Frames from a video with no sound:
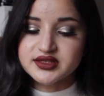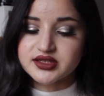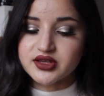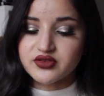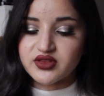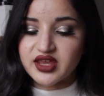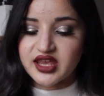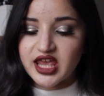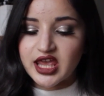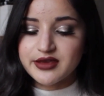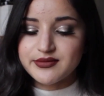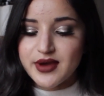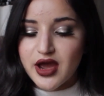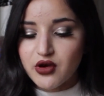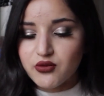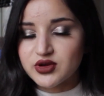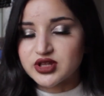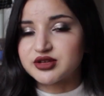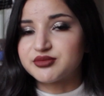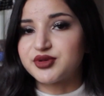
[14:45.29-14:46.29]
So they came
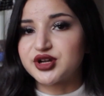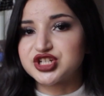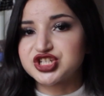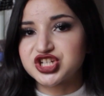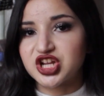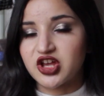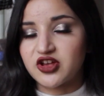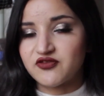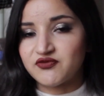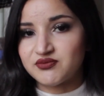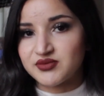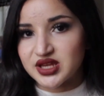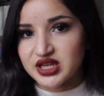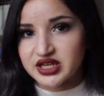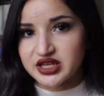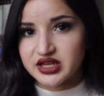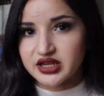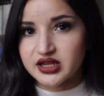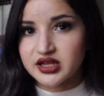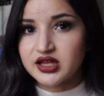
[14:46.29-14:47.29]
out with a bunch of
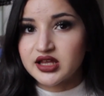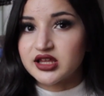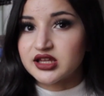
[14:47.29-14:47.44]
mini